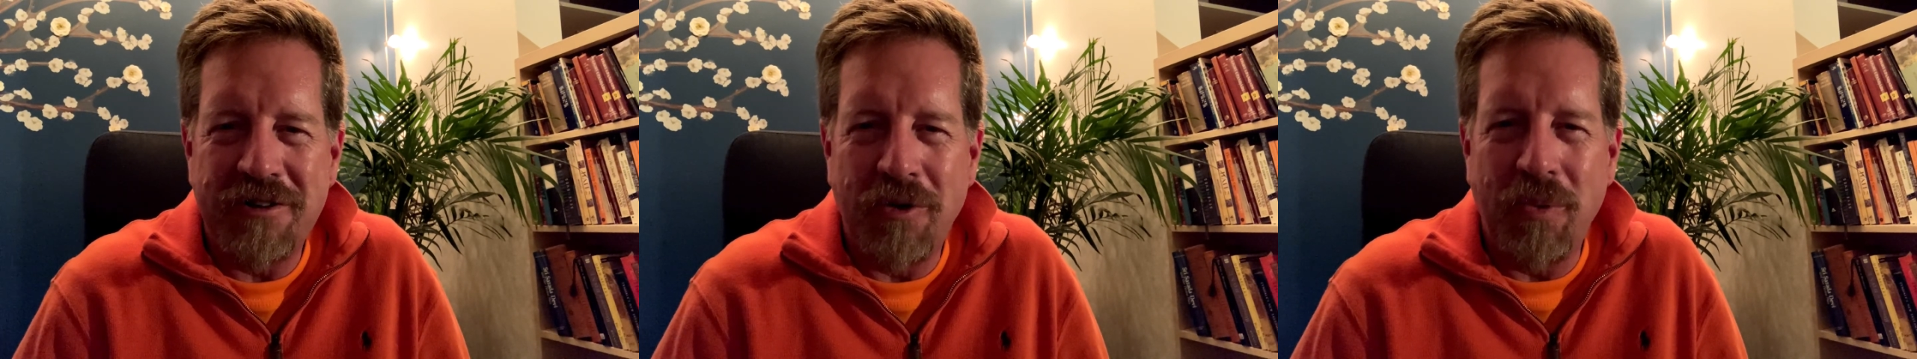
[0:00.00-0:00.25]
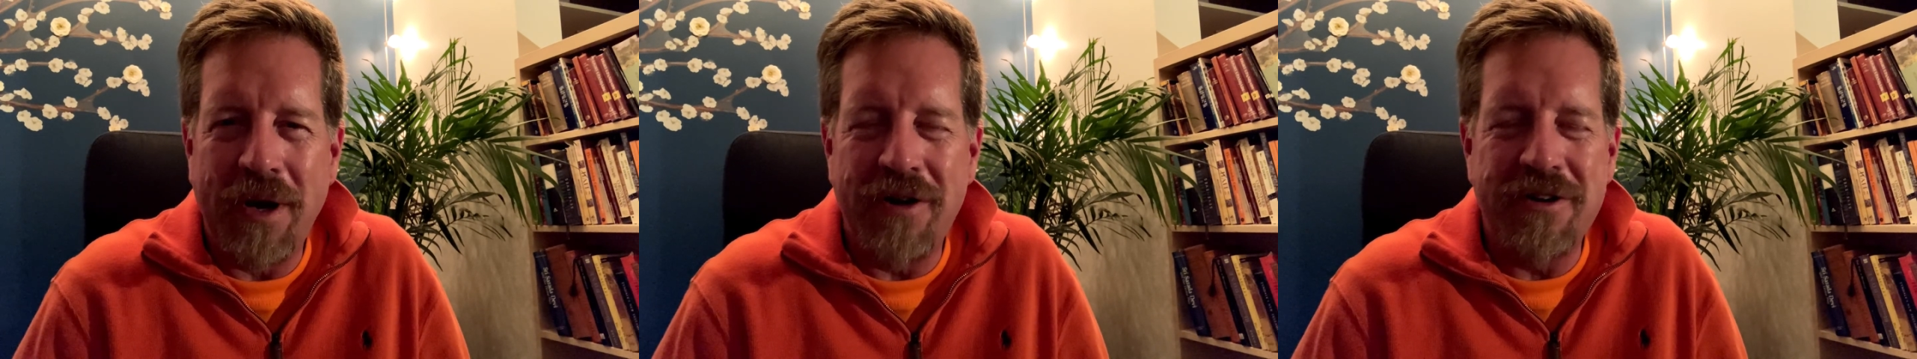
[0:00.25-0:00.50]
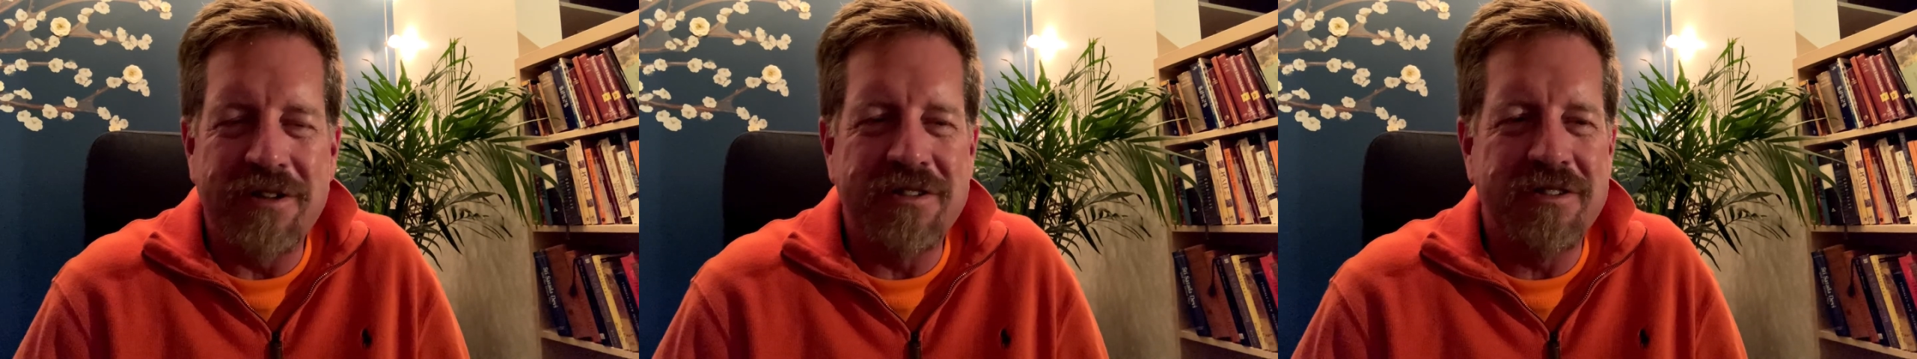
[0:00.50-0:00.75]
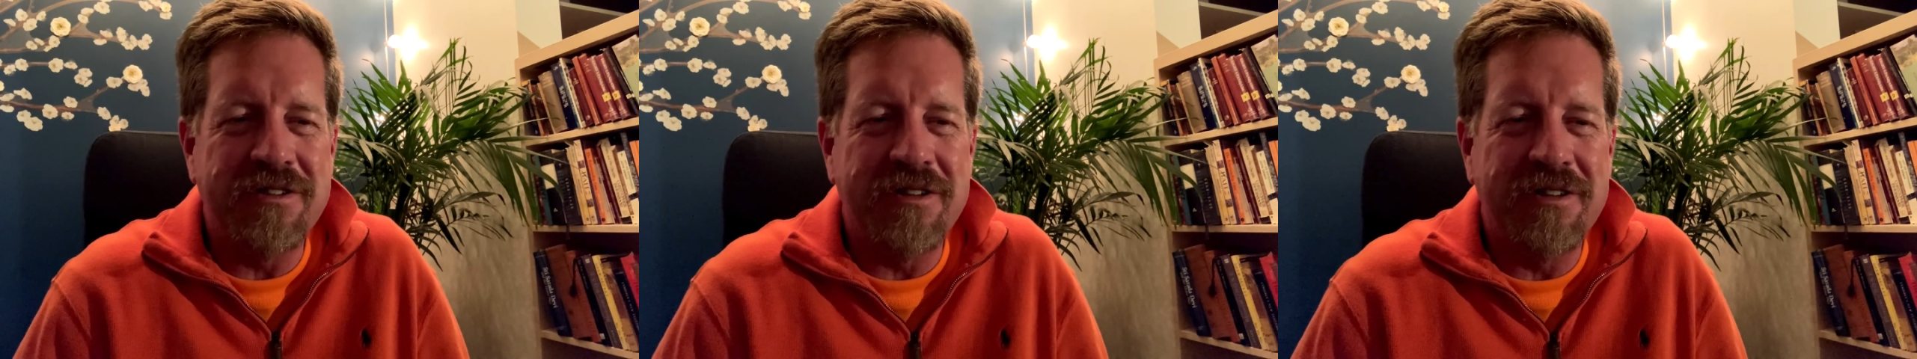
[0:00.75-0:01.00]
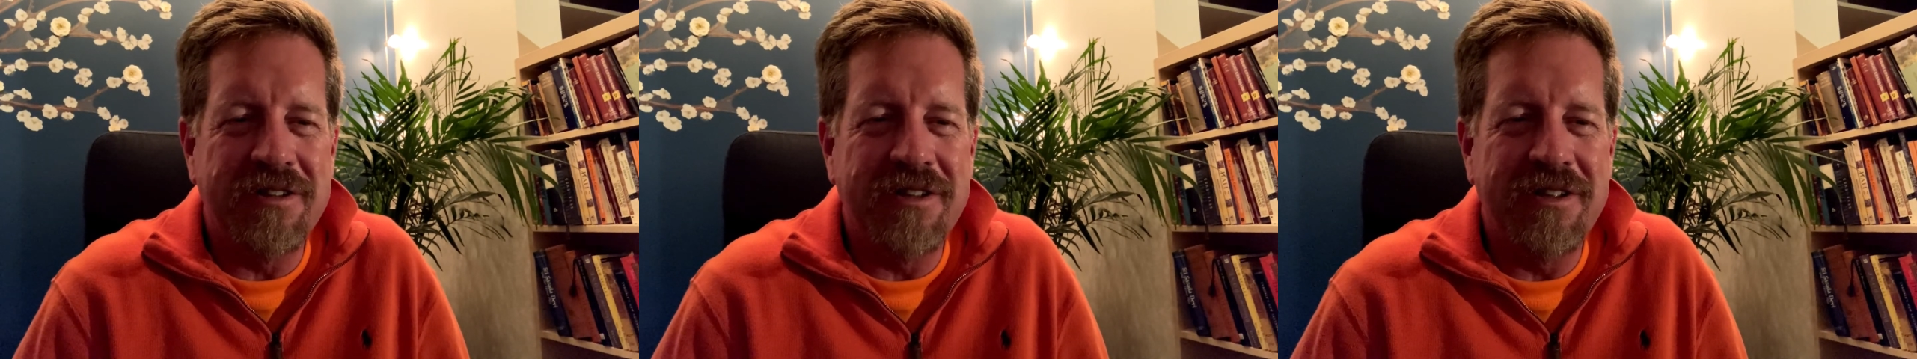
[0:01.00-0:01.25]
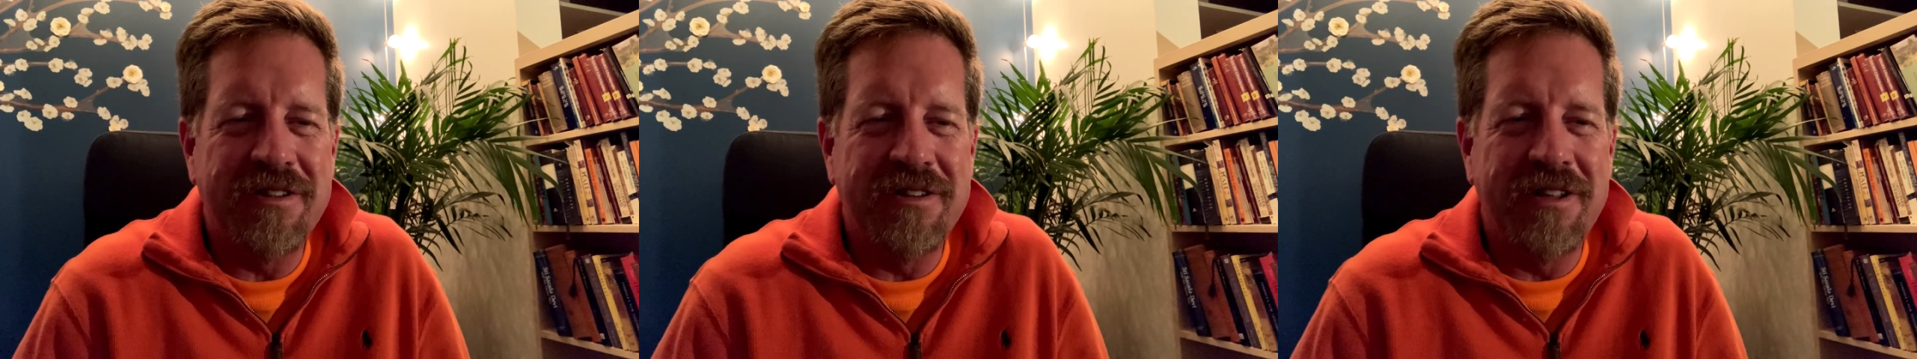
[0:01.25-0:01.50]
awareness
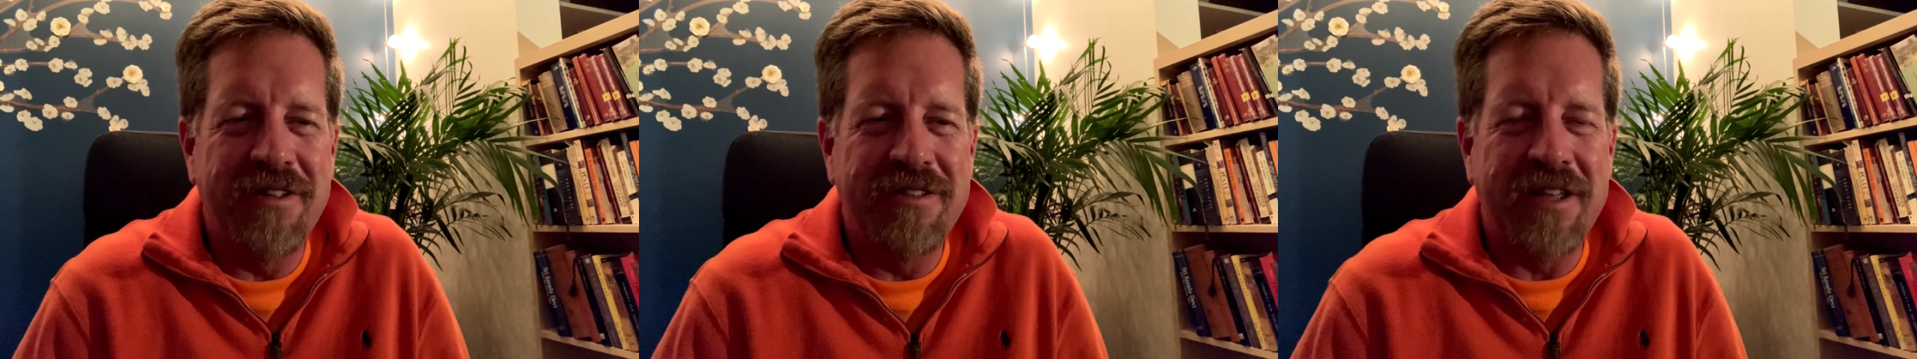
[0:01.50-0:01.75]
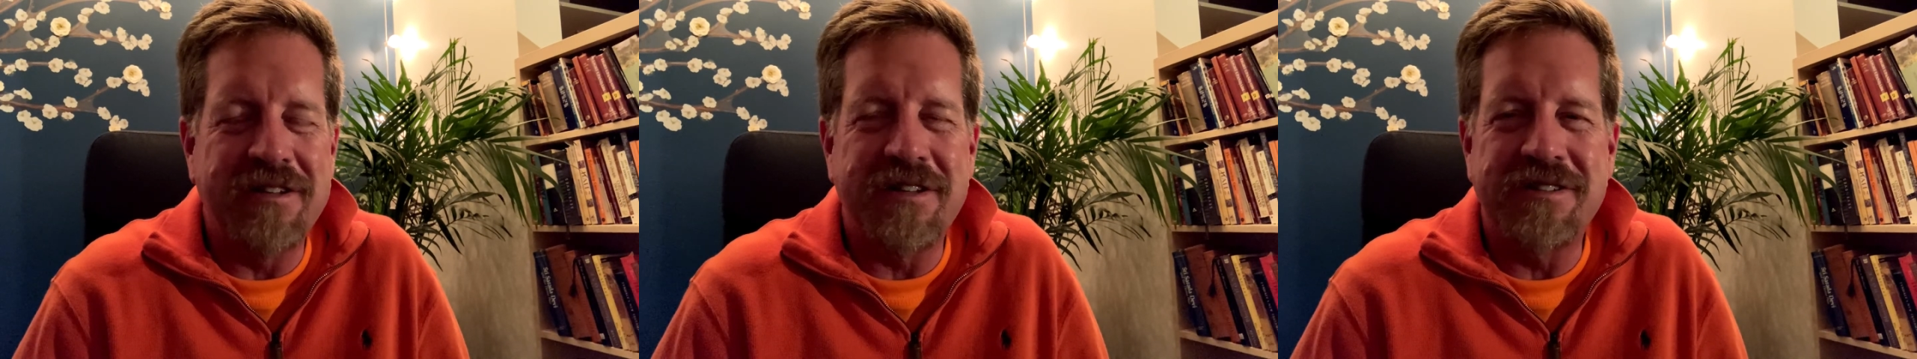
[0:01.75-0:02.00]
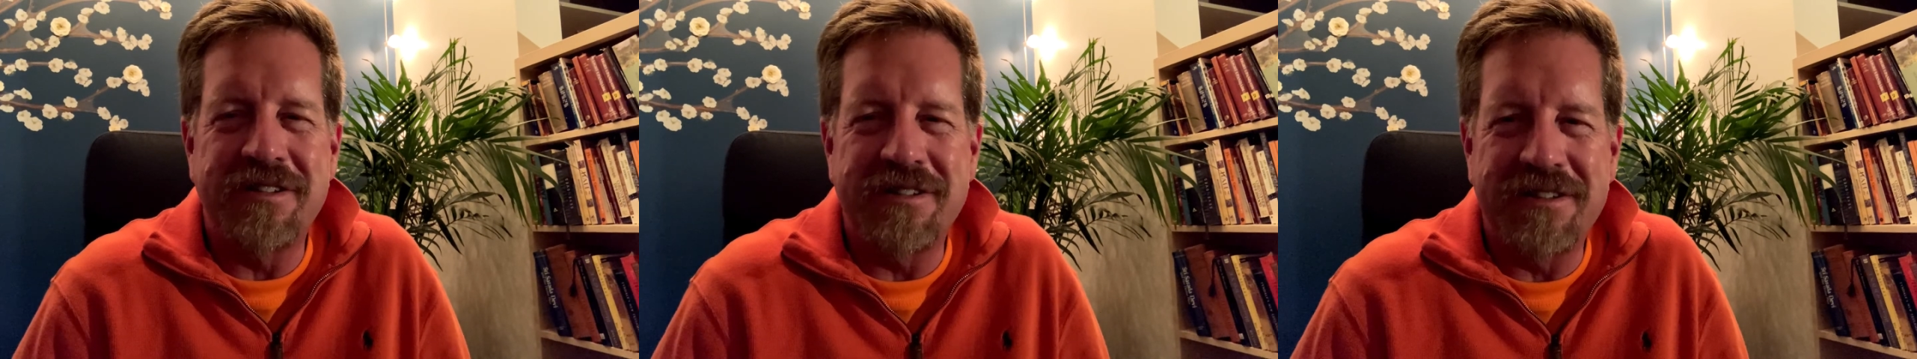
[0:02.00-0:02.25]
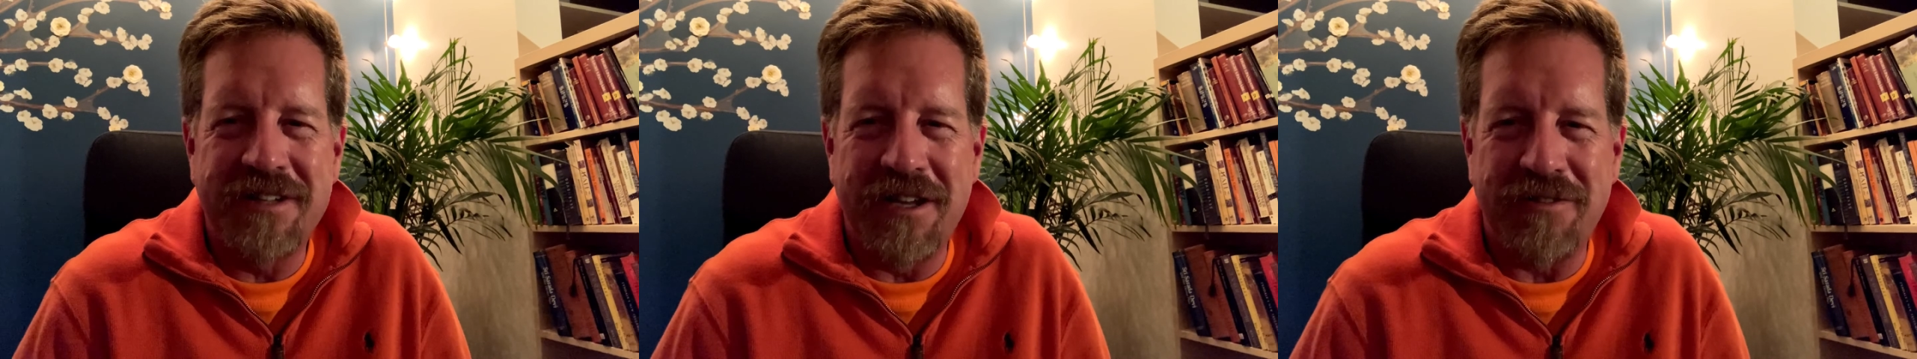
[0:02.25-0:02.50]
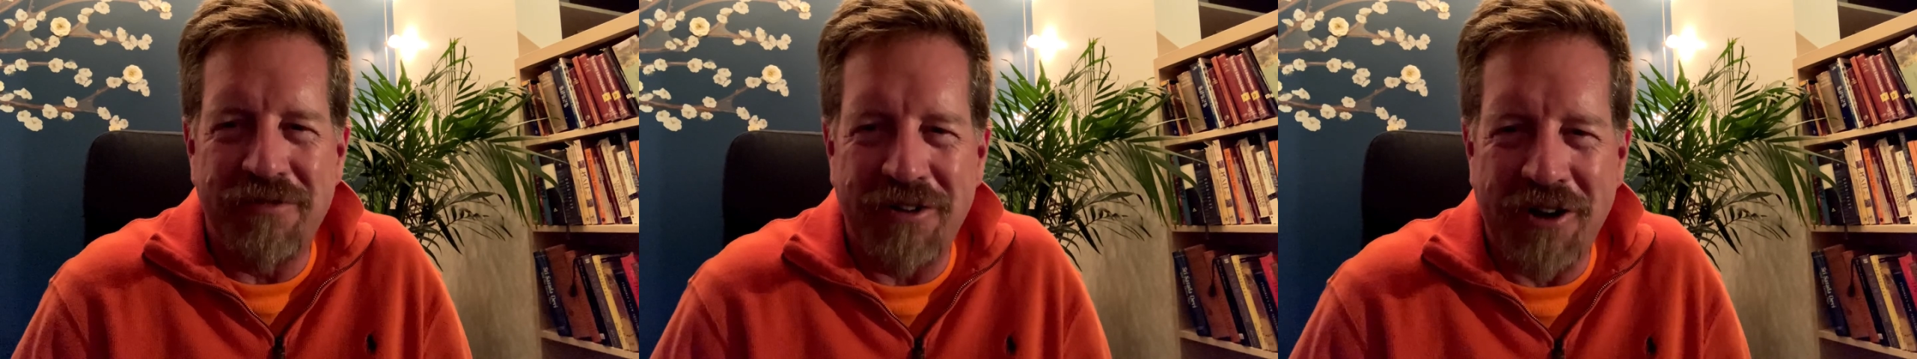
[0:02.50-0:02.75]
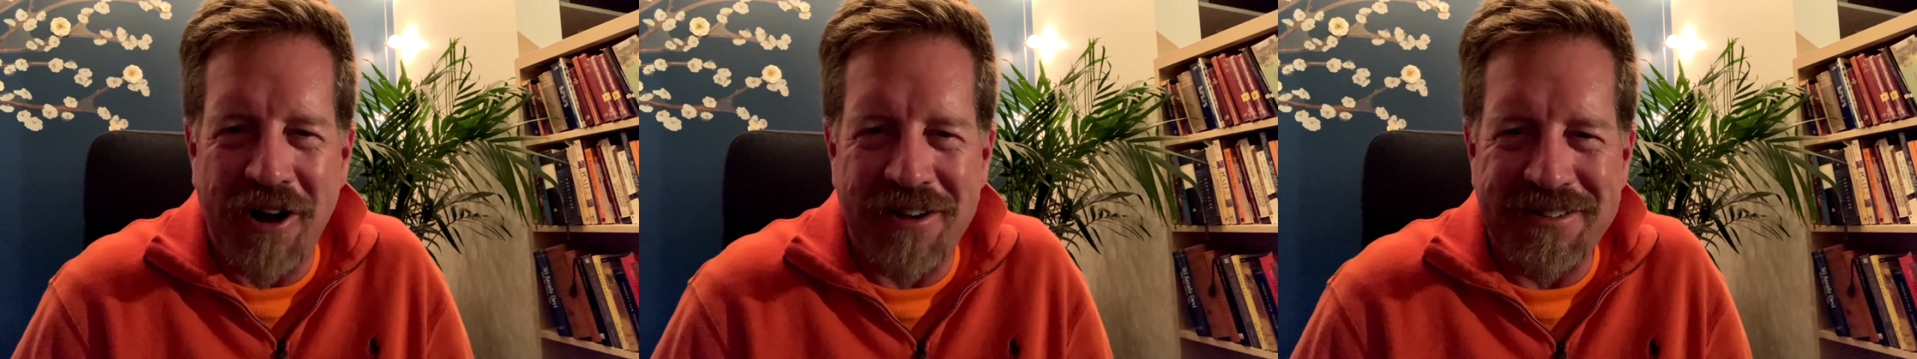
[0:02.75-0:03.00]
that doesn't get
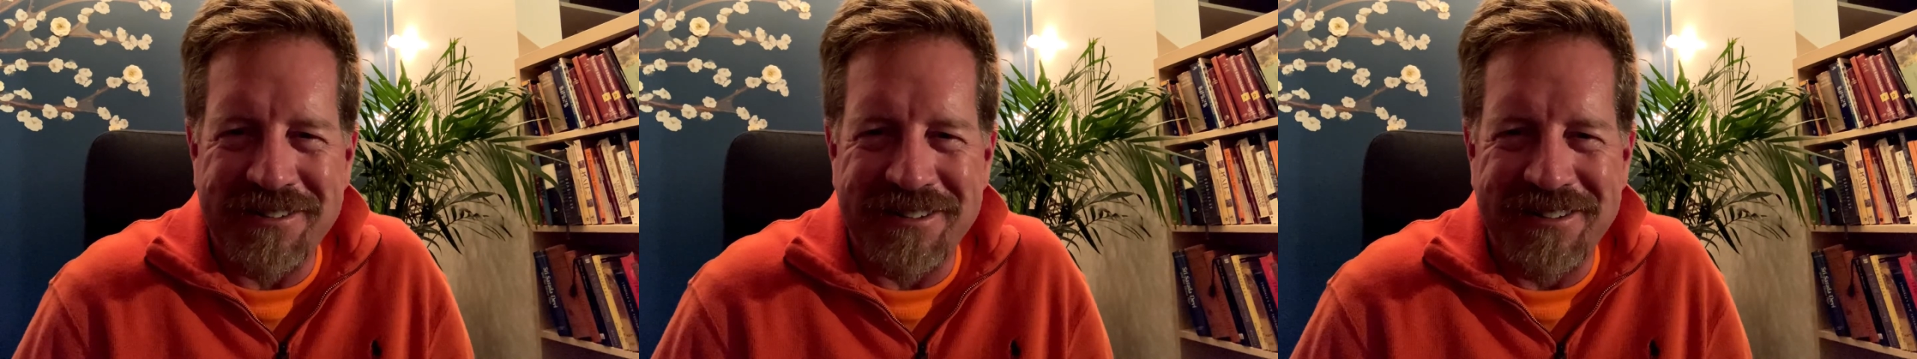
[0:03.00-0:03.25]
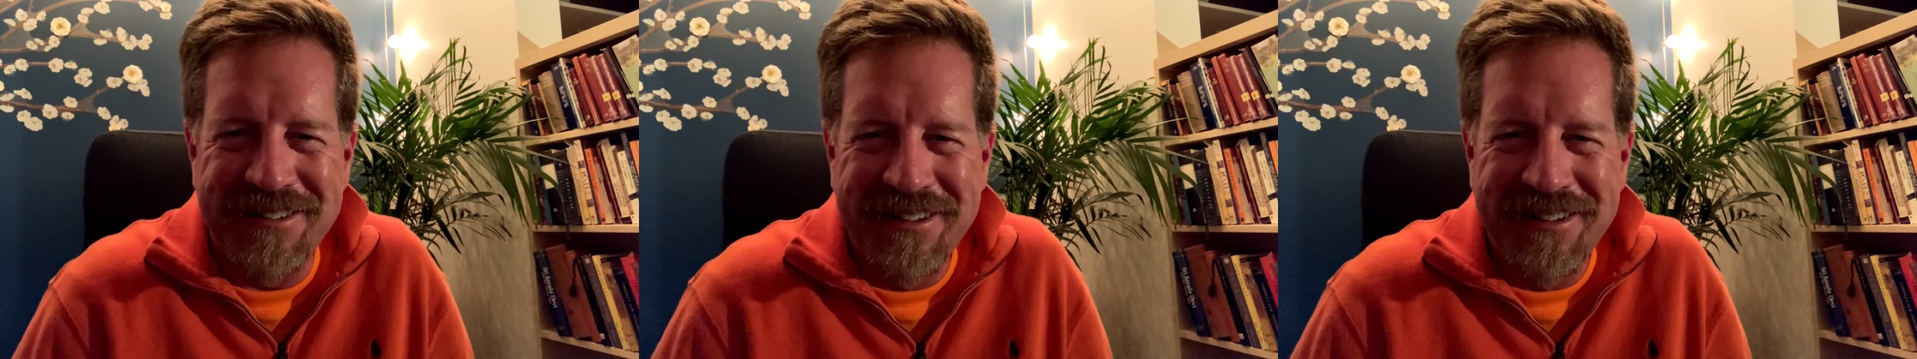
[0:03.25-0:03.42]
forgotten,